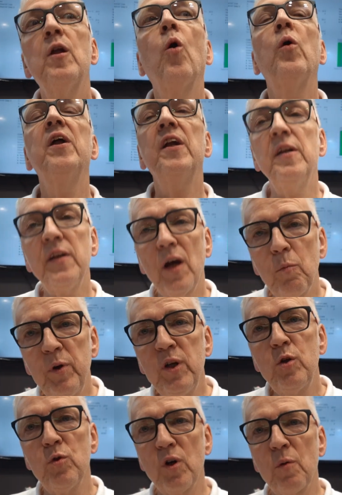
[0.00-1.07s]
No, in India we
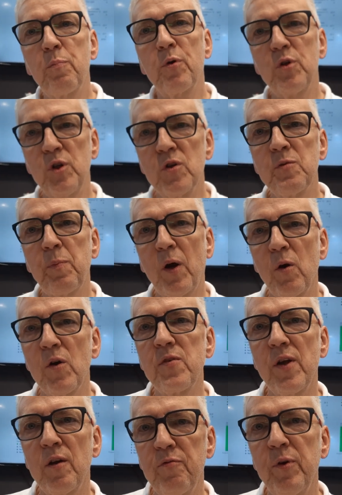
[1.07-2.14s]
do not produce by
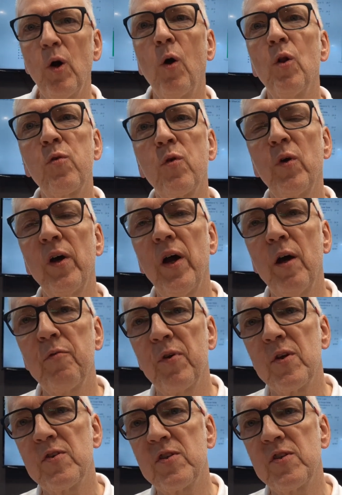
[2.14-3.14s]
ourselves. We also have